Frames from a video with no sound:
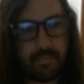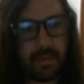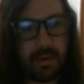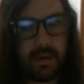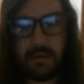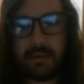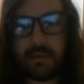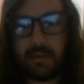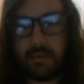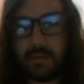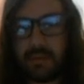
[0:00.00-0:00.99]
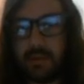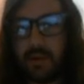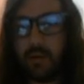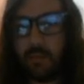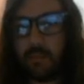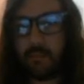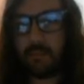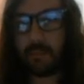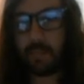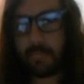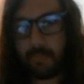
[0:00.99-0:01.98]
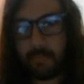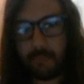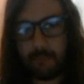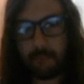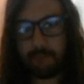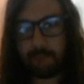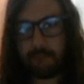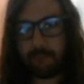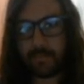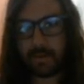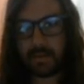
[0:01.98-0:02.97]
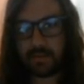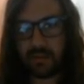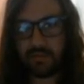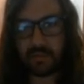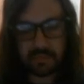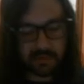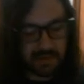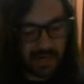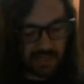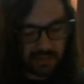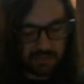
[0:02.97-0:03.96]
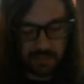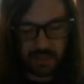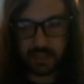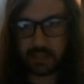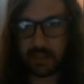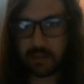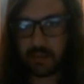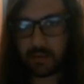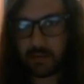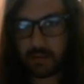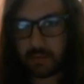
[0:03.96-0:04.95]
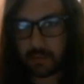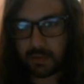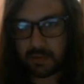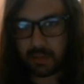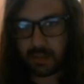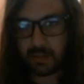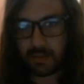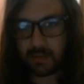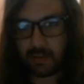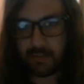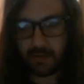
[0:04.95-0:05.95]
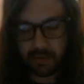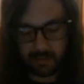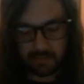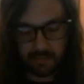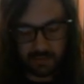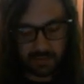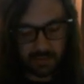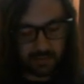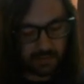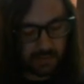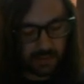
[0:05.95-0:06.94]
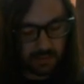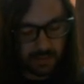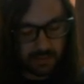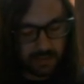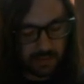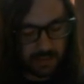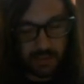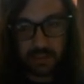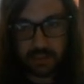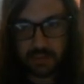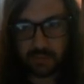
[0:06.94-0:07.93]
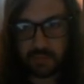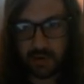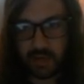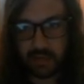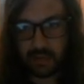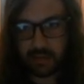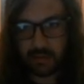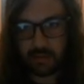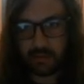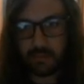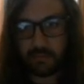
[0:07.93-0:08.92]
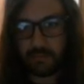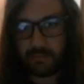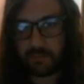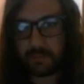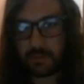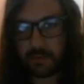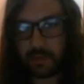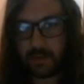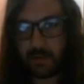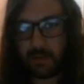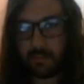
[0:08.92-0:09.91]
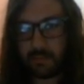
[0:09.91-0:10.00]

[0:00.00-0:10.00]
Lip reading: Okay, it's a little bit slow. I'm gonna start from scratch, but you will see the final process. Sprite renderer.